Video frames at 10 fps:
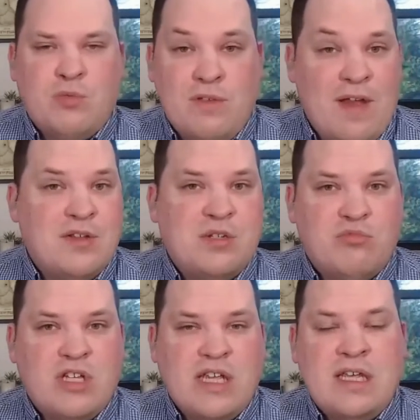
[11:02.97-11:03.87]
And we found
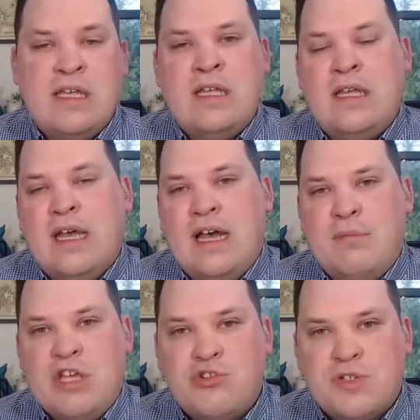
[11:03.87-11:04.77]
some really
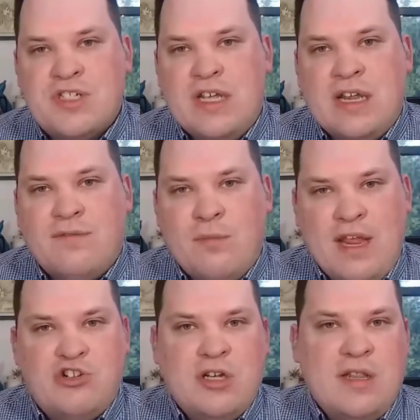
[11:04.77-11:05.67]
um, interesting
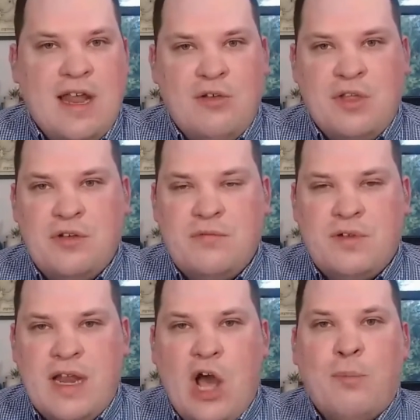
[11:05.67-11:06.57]
information in there that
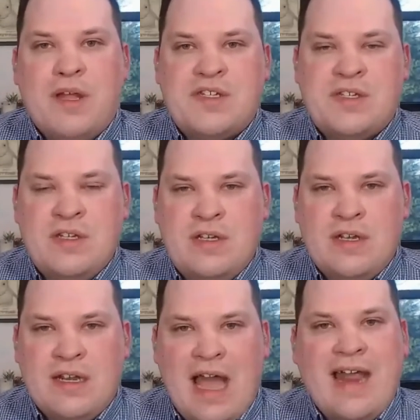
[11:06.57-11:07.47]
can help us
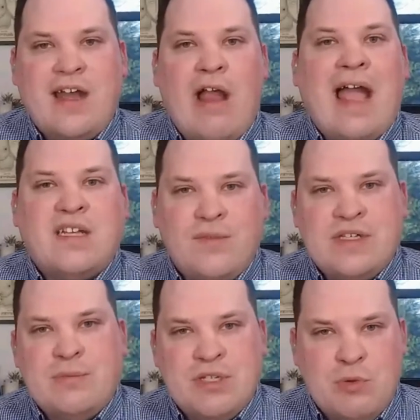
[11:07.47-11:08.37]
guide our
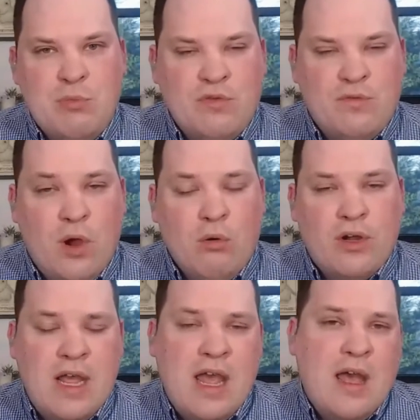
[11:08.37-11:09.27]
activism as we move
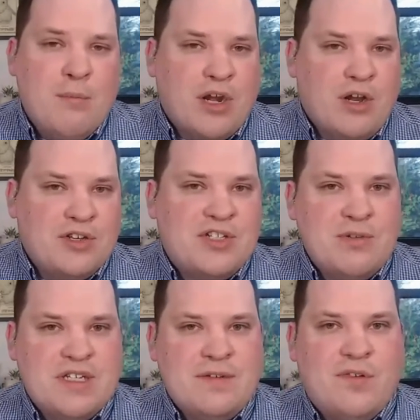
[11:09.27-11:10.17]
forward. But it
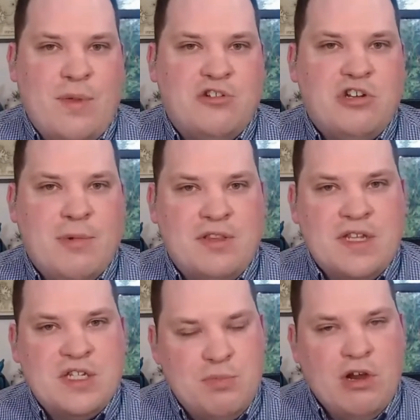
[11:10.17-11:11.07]
also is information about
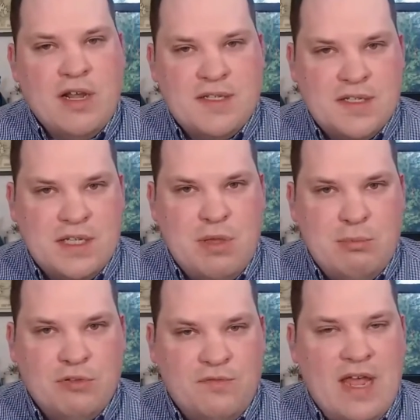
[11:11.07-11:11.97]
the experiences that
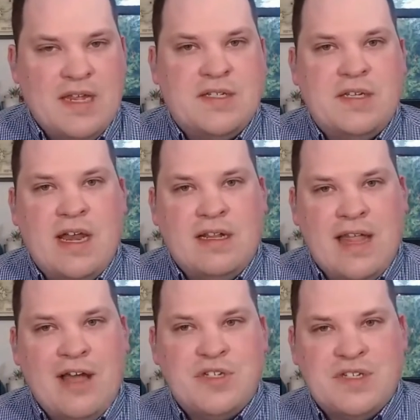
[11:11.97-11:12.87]
people face and
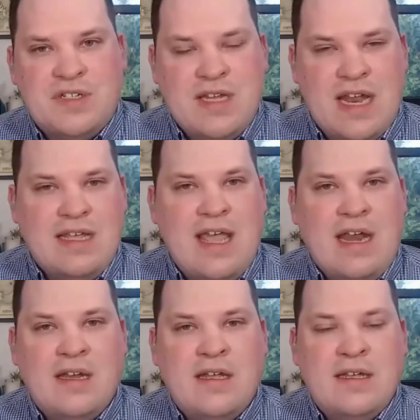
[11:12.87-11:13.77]
allows us to
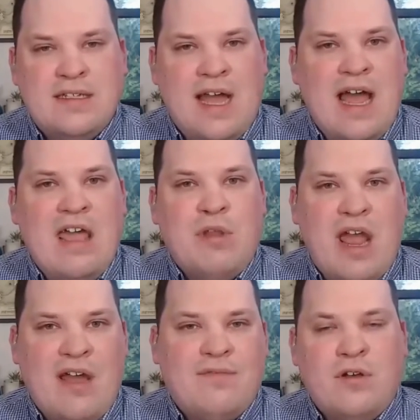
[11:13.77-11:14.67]
dedicate time
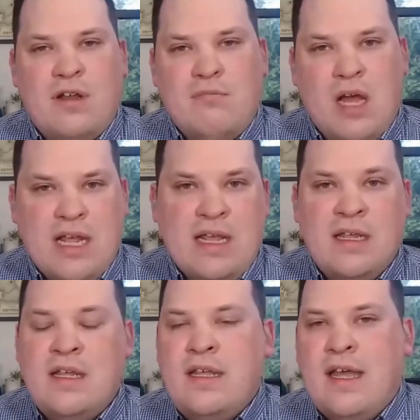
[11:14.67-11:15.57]
and effort and
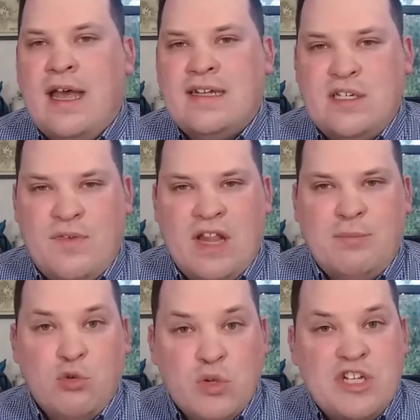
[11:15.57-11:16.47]
money uh, to
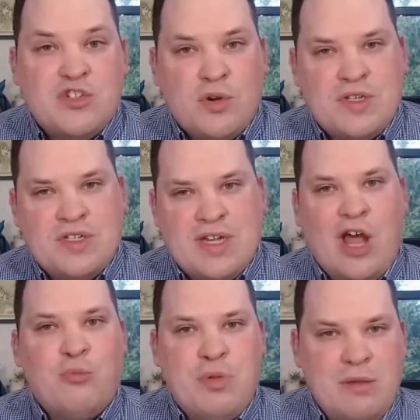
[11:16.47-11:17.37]
developing resources to
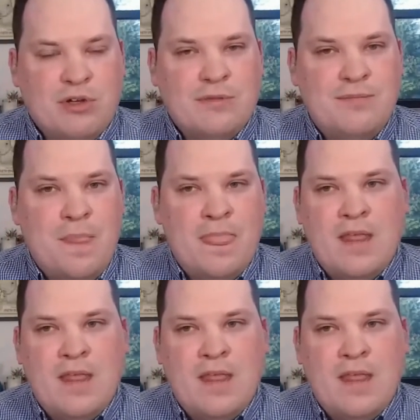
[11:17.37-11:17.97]
help people.